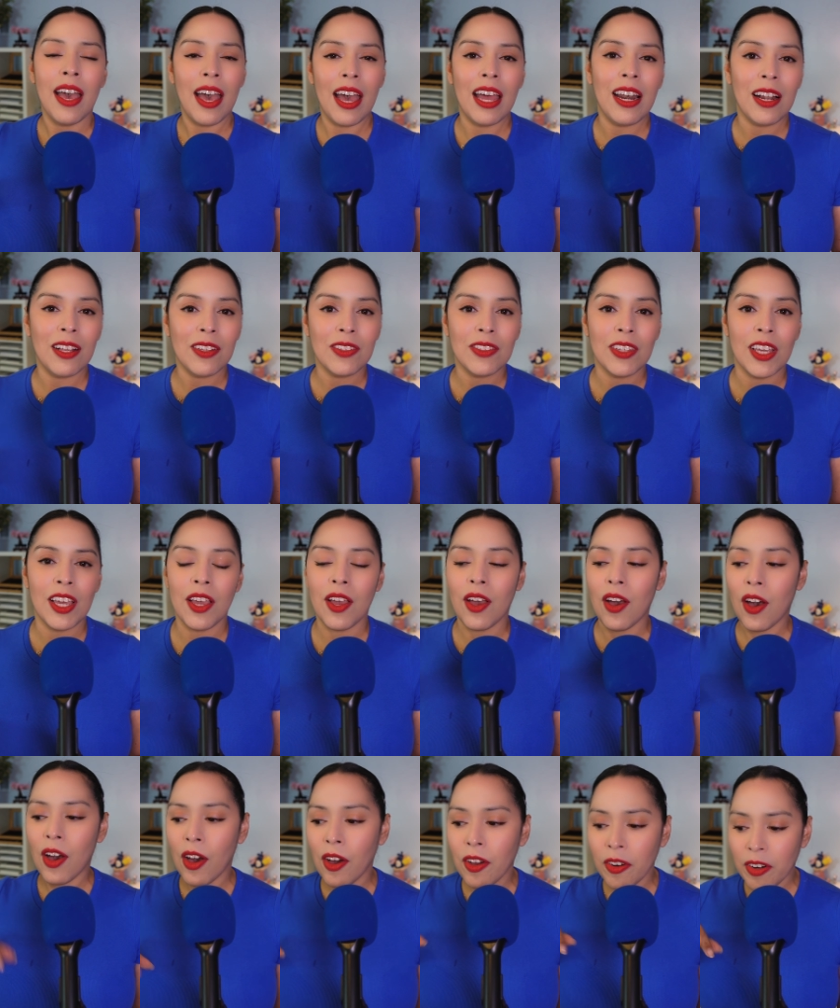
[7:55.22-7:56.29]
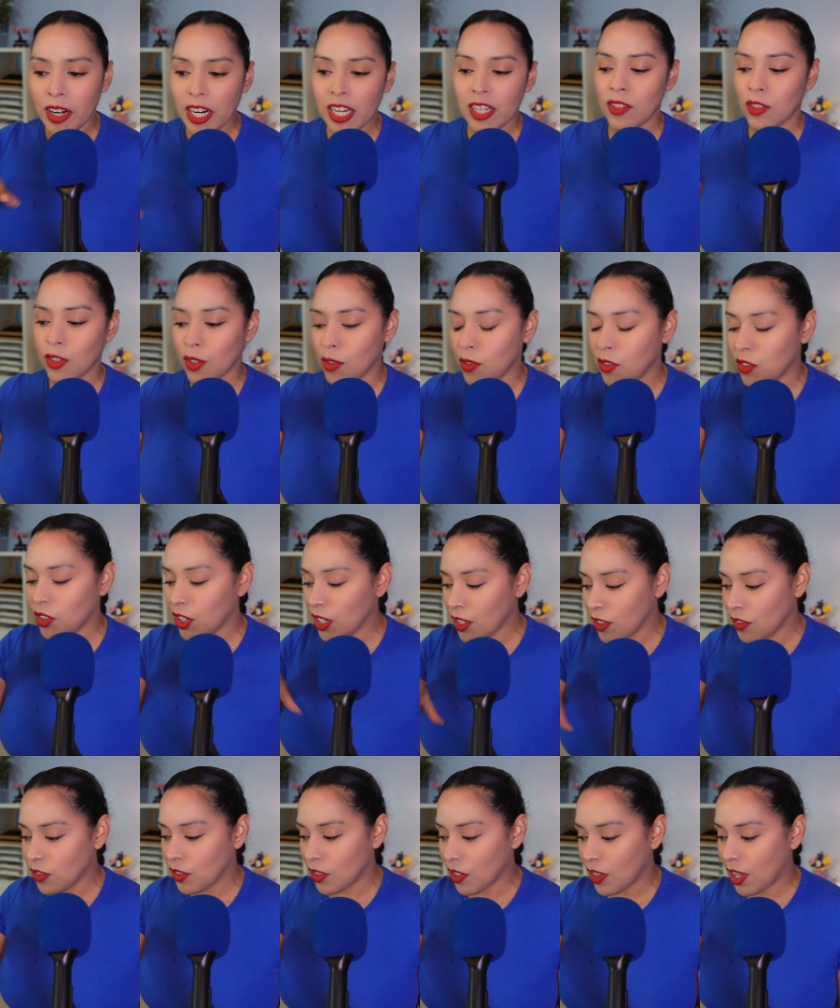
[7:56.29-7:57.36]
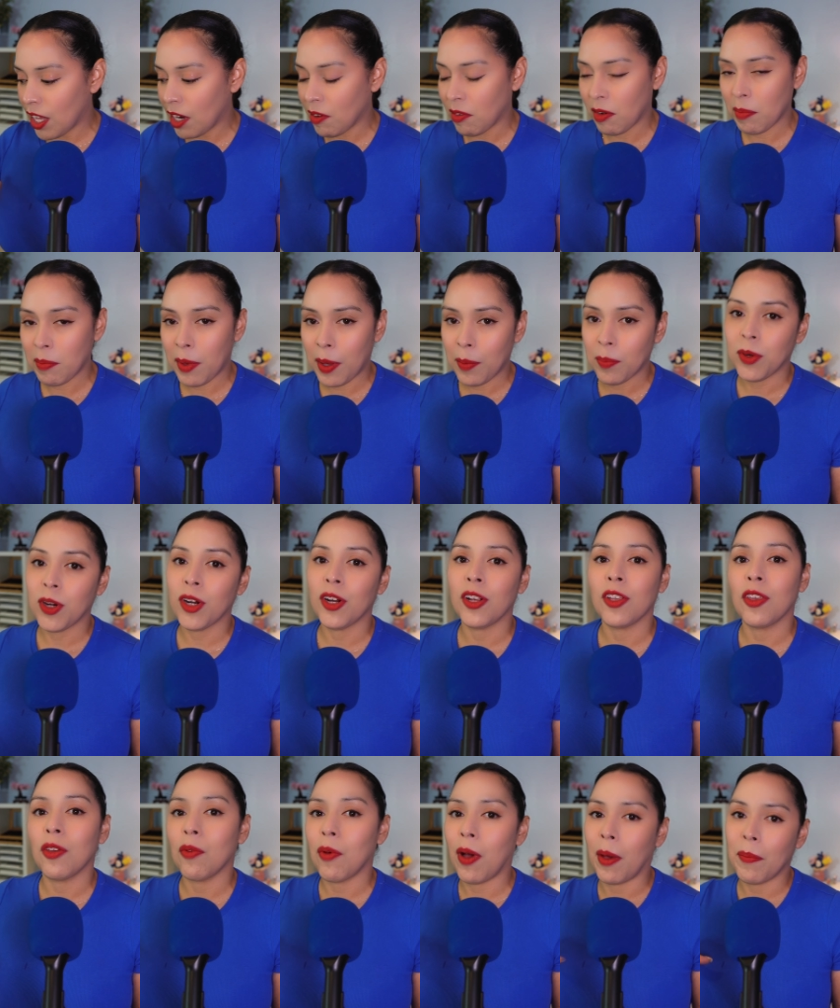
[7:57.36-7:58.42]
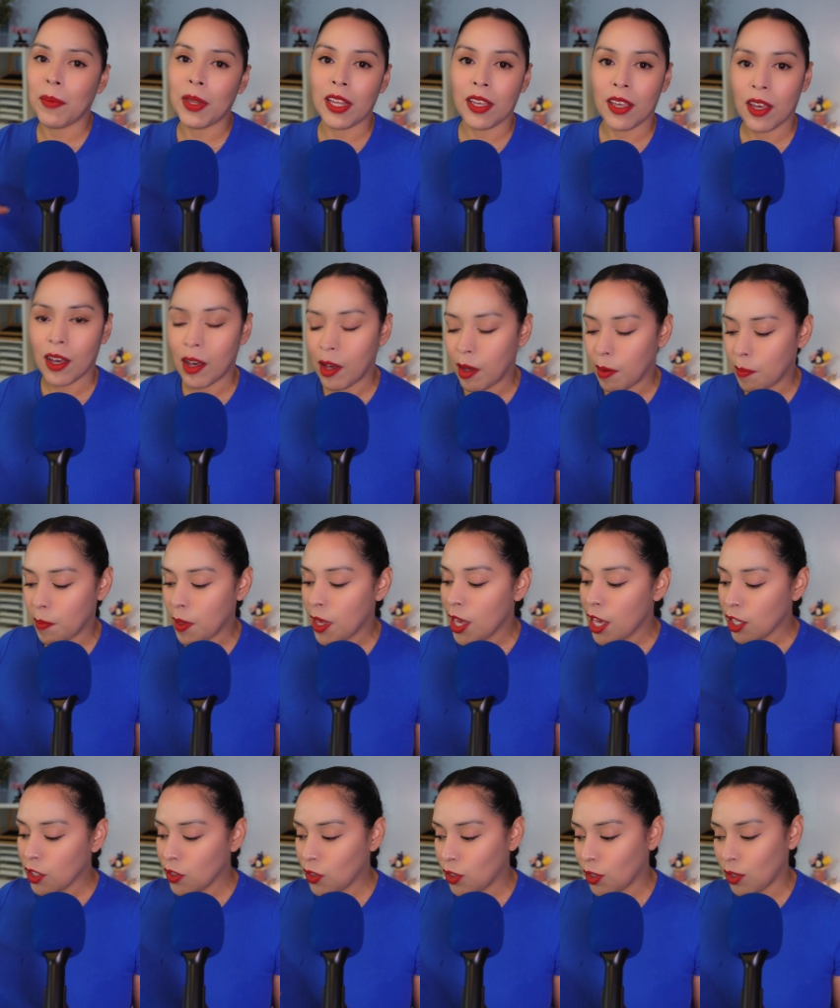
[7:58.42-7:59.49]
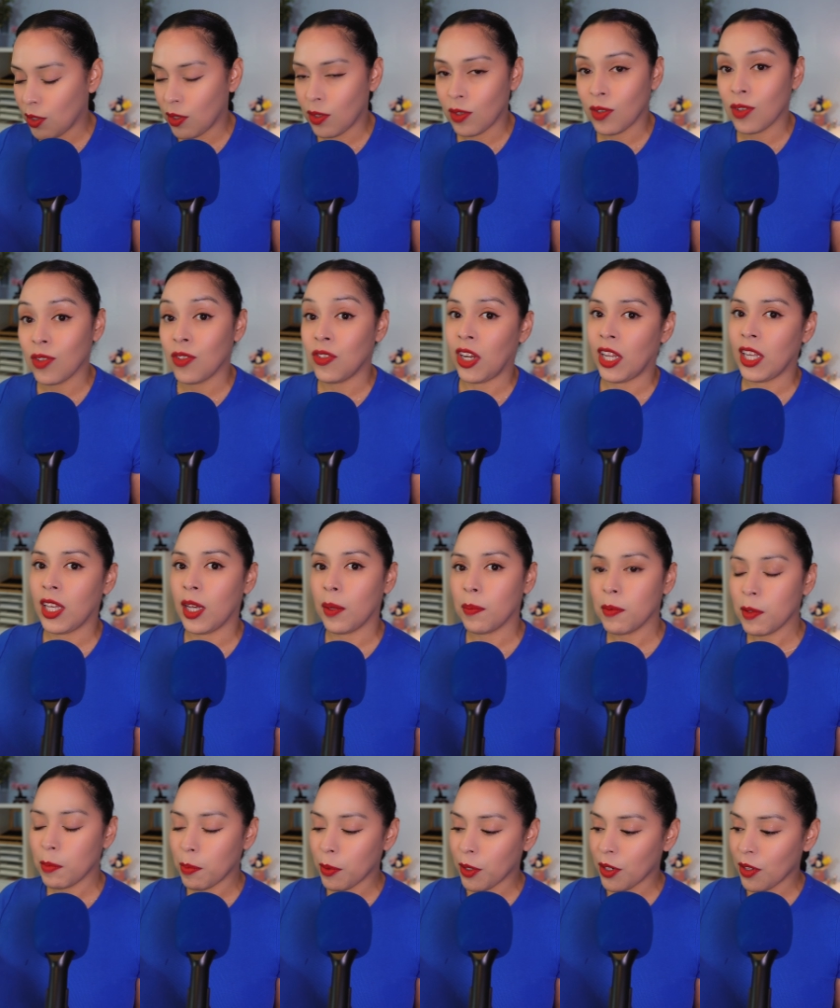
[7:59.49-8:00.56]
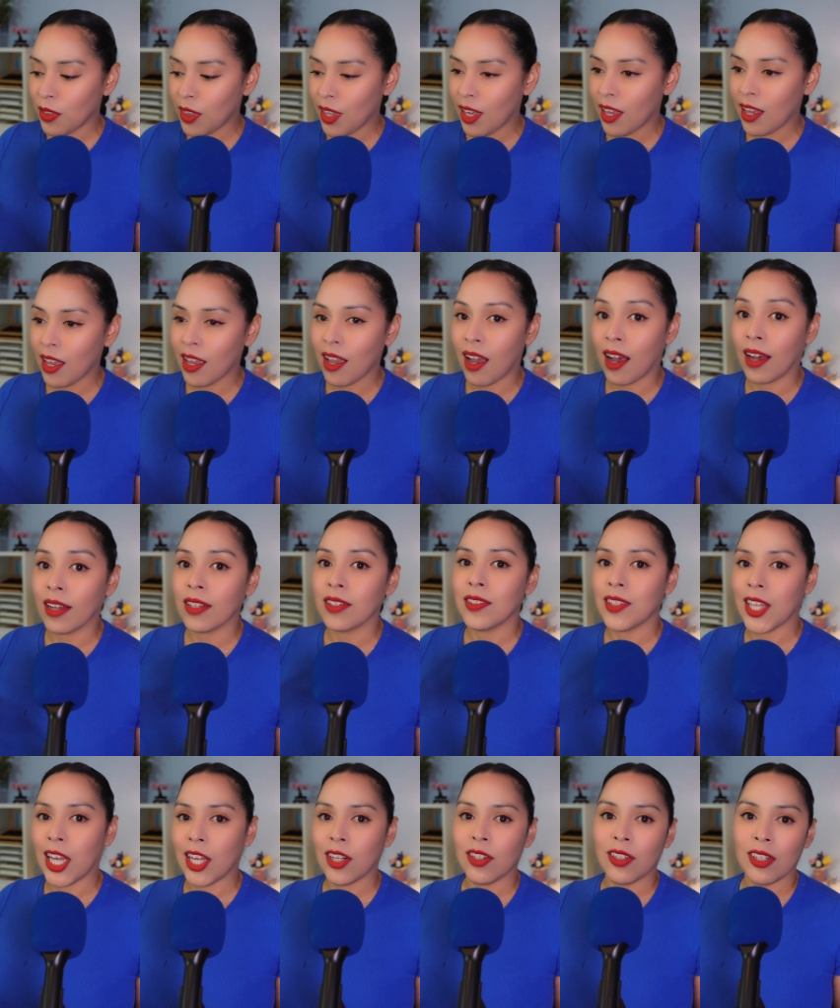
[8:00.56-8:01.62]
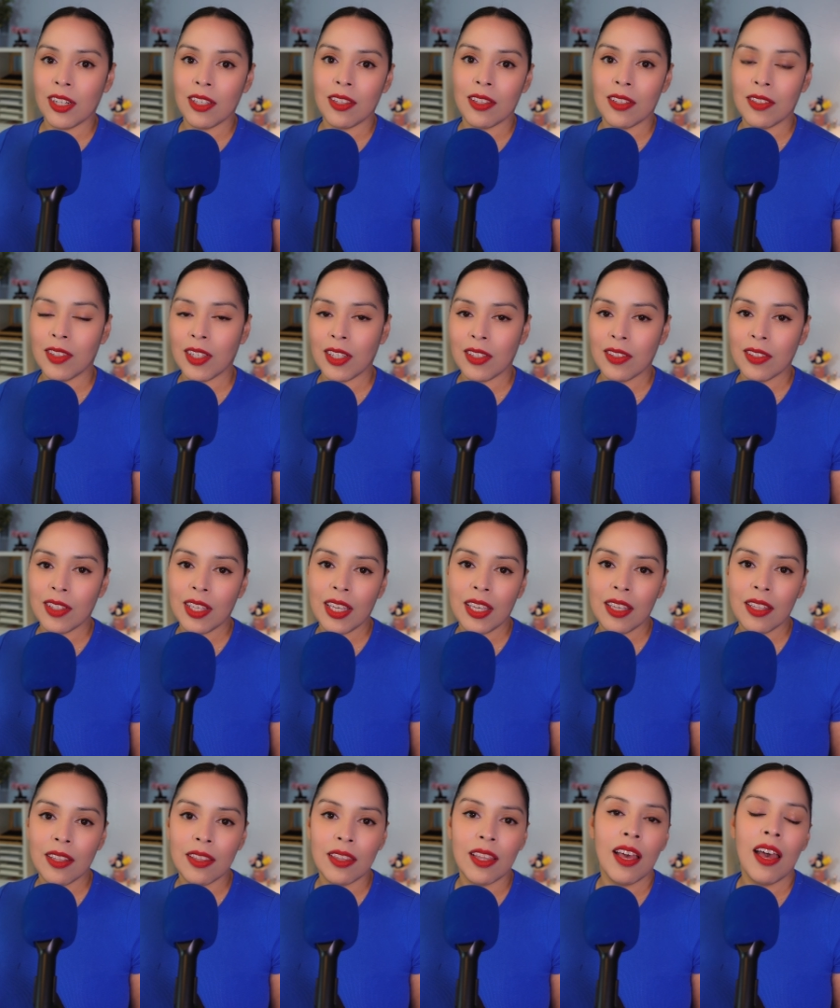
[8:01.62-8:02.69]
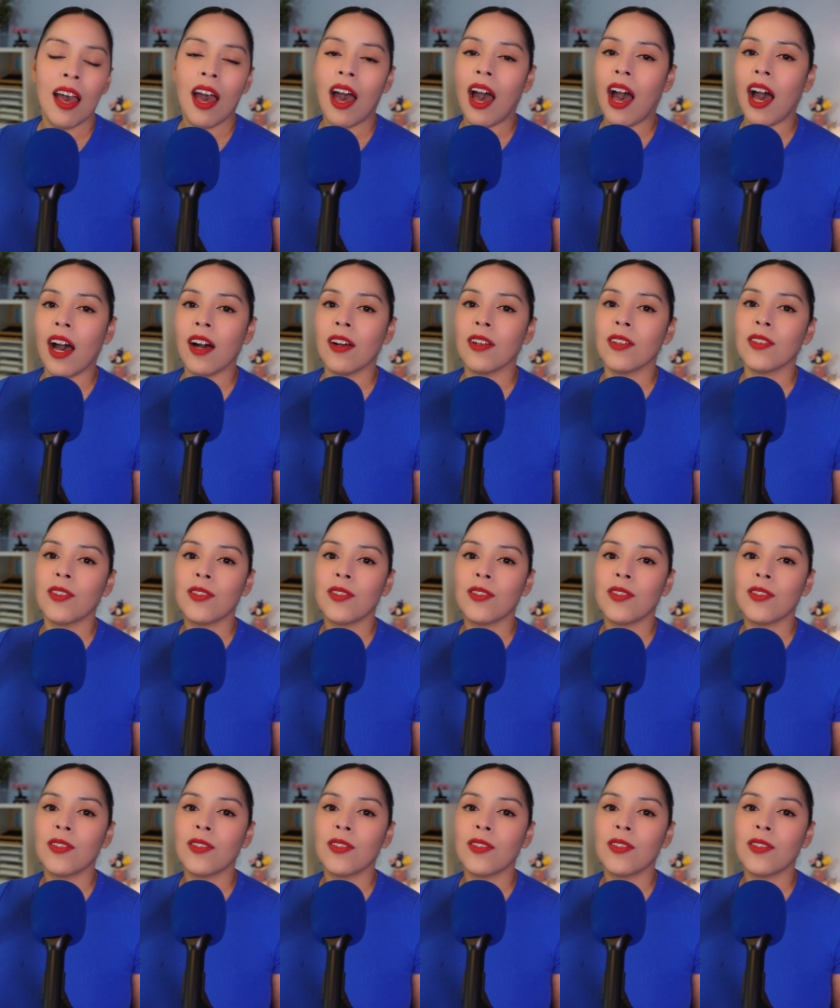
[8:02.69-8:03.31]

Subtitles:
and I'll say, all right, so just so that I remember, you want me to come to Jacob's birthday on Saturday the 16th, I'll